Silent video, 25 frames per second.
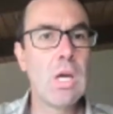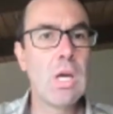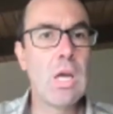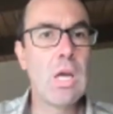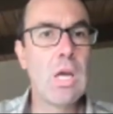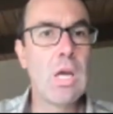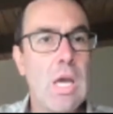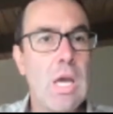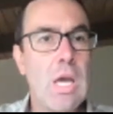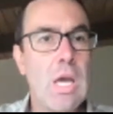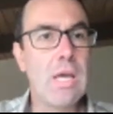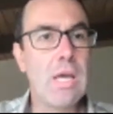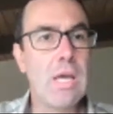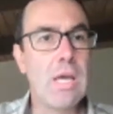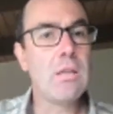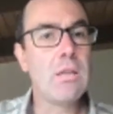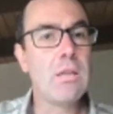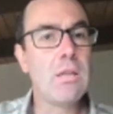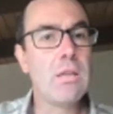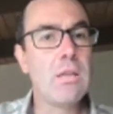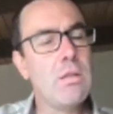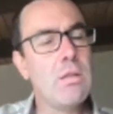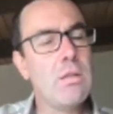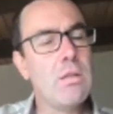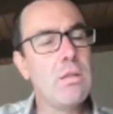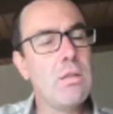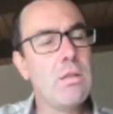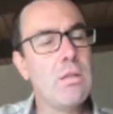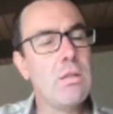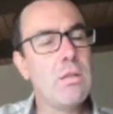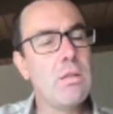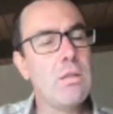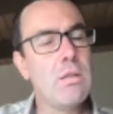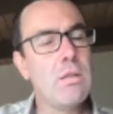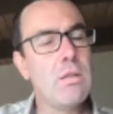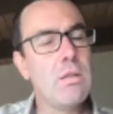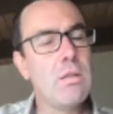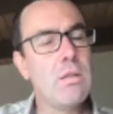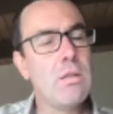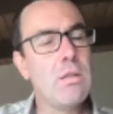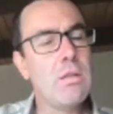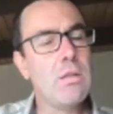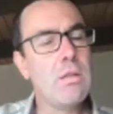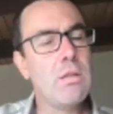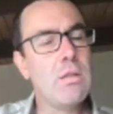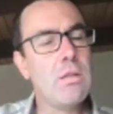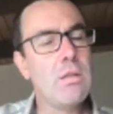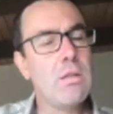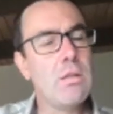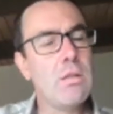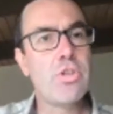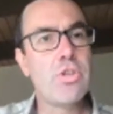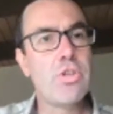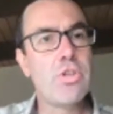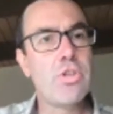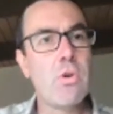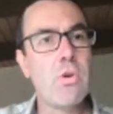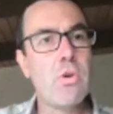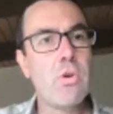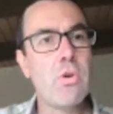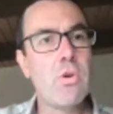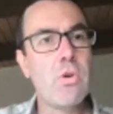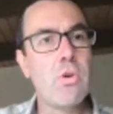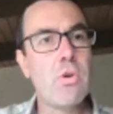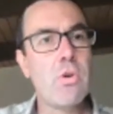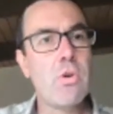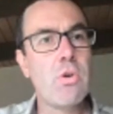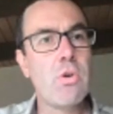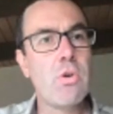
And these results are showing that